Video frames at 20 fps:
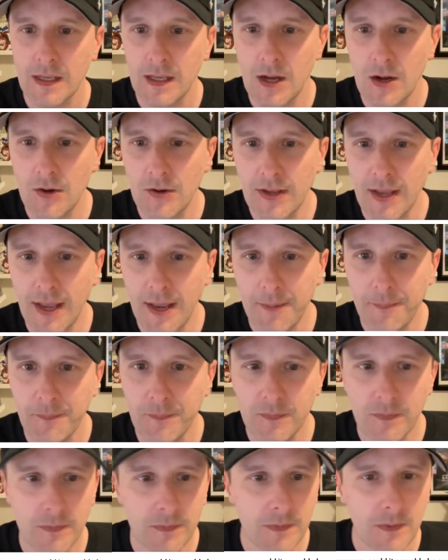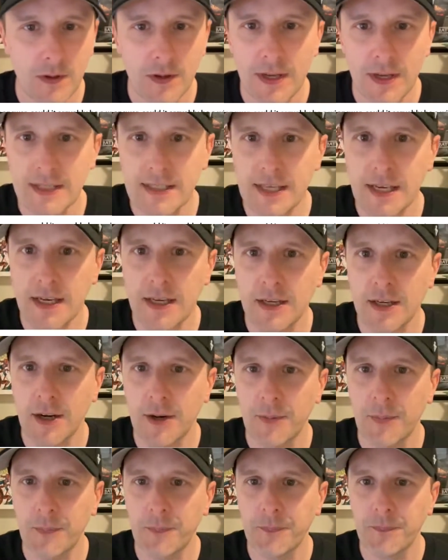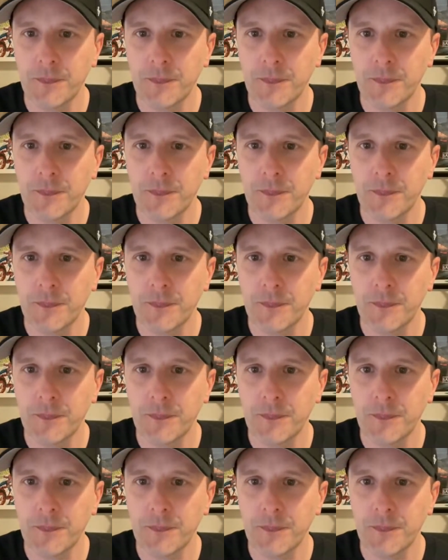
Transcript: Okay. Hold on a second here.